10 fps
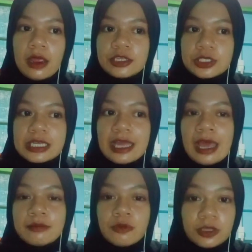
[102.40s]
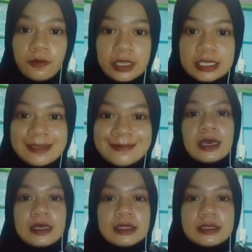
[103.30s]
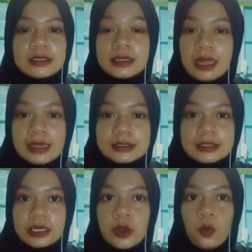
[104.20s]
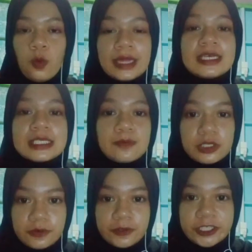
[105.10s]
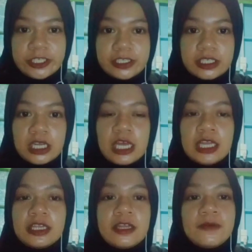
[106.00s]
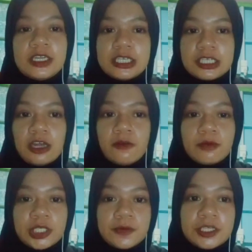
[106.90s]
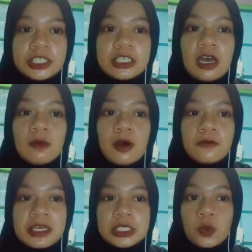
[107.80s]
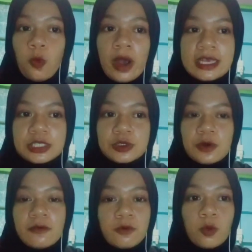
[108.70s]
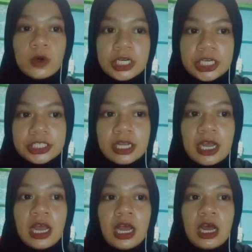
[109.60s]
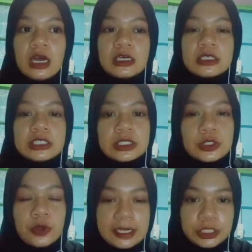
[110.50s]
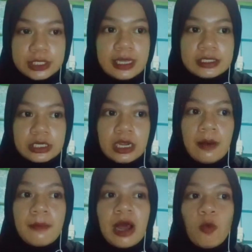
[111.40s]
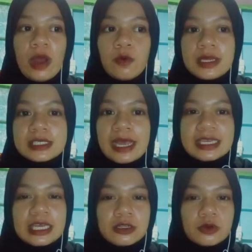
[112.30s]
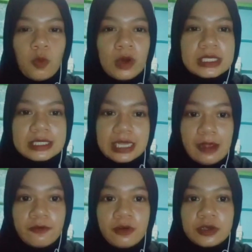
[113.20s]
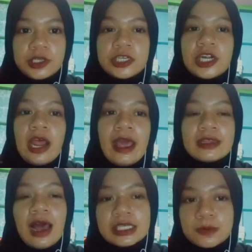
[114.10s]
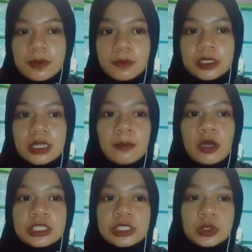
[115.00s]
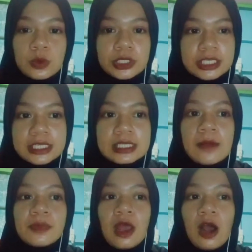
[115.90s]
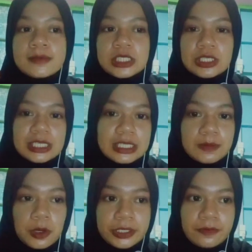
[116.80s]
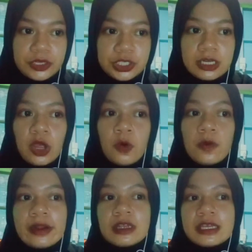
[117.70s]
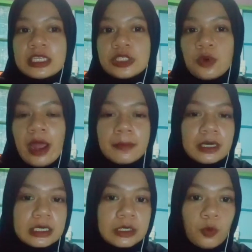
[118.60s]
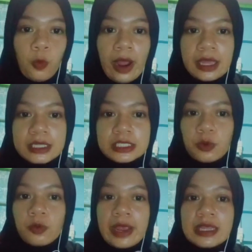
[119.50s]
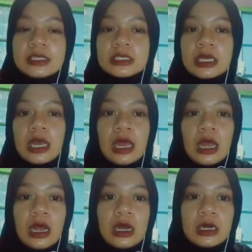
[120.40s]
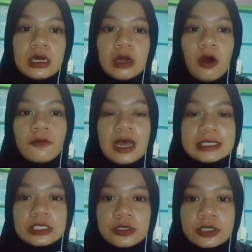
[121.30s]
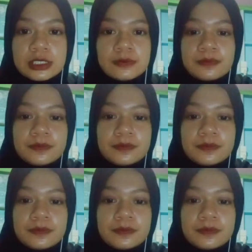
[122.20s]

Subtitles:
engaging and motivating. And next, what is motivation? The definition of motivation above is quite straightforward to understand, but when we take it one step further and ask people about the sources of students' motivation, we are likely to have a wide range of answers.